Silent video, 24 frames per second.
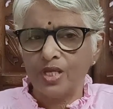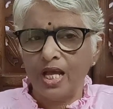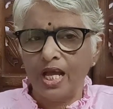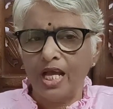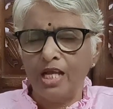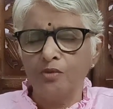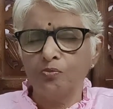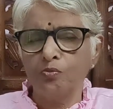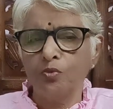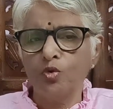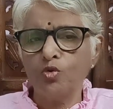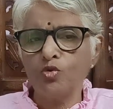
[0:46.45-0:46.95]

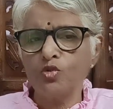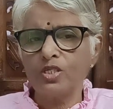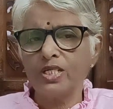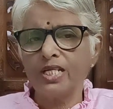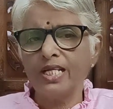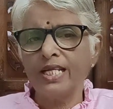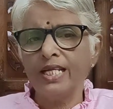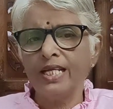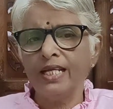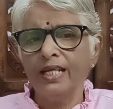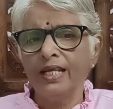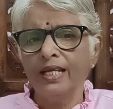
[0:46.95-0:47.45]
And
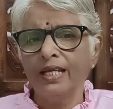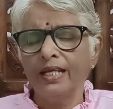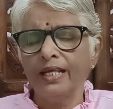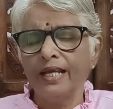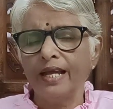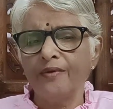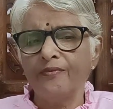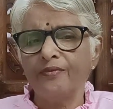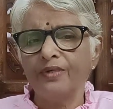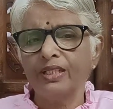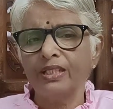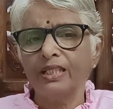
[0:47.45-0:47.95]
mostly
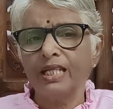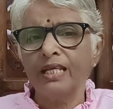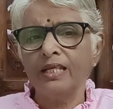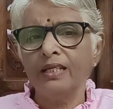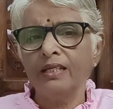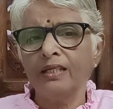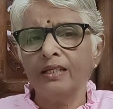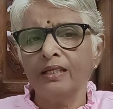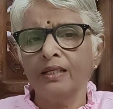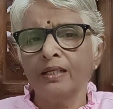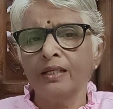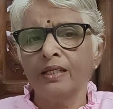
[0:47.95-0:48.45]

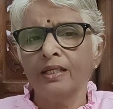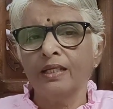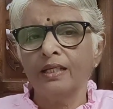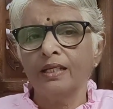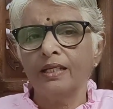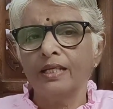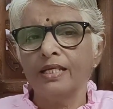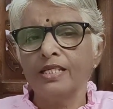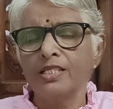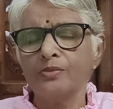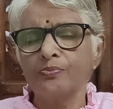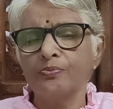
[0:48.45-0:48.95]
everything
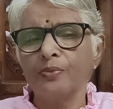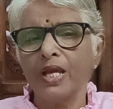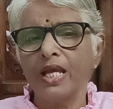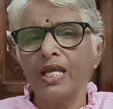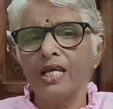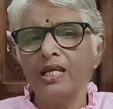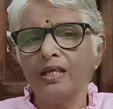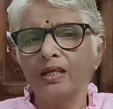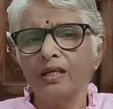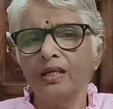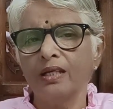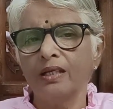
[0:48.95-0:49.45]
is
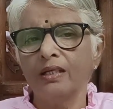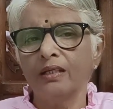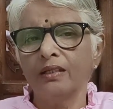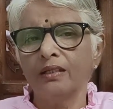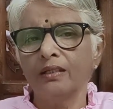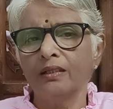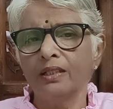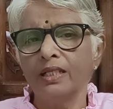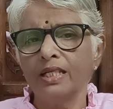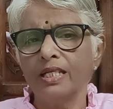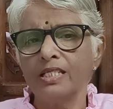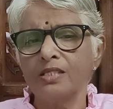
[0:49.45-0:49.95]

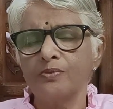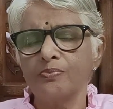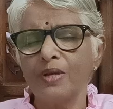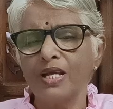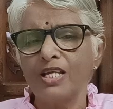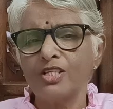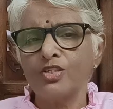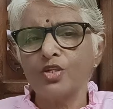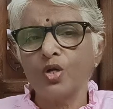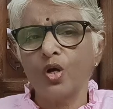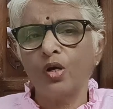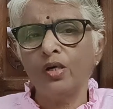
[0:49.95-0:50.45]

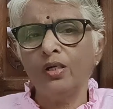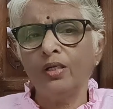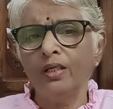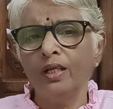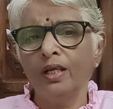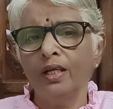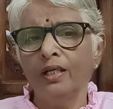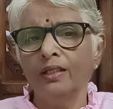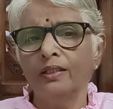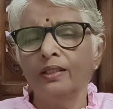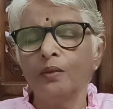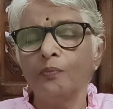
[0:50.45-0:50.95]
based on
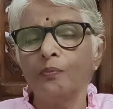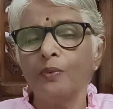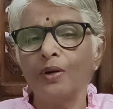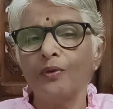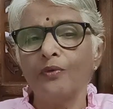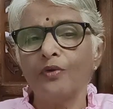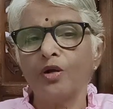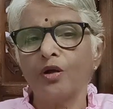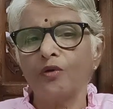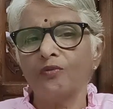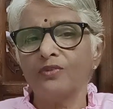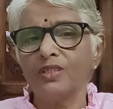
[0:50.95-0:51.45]
the
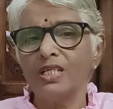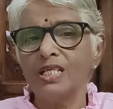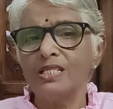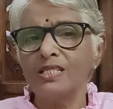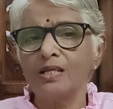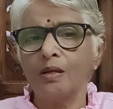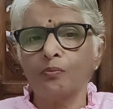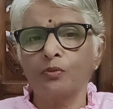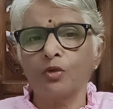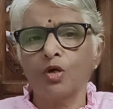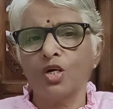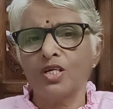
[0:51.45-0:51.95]
power of the
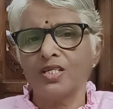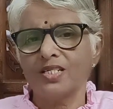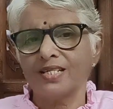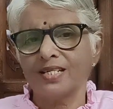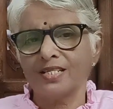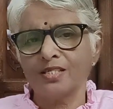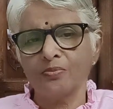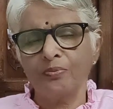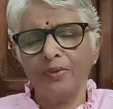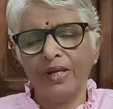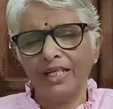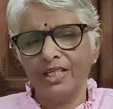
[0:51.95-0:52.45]

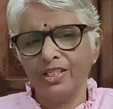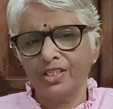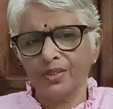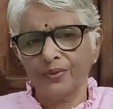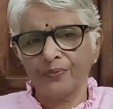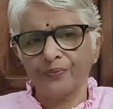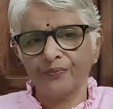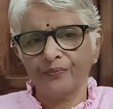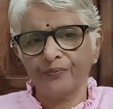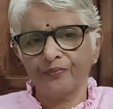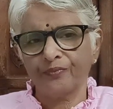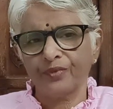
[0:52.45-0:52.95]
subconscious mind,
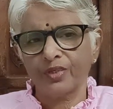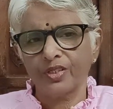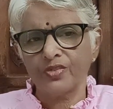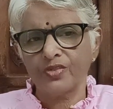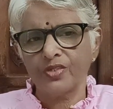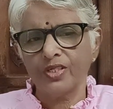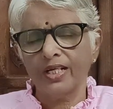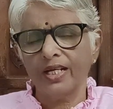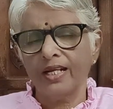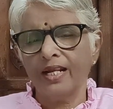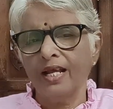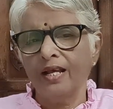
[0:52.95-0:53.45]

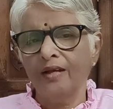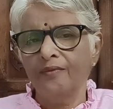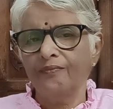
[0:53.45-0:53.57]
isn't it?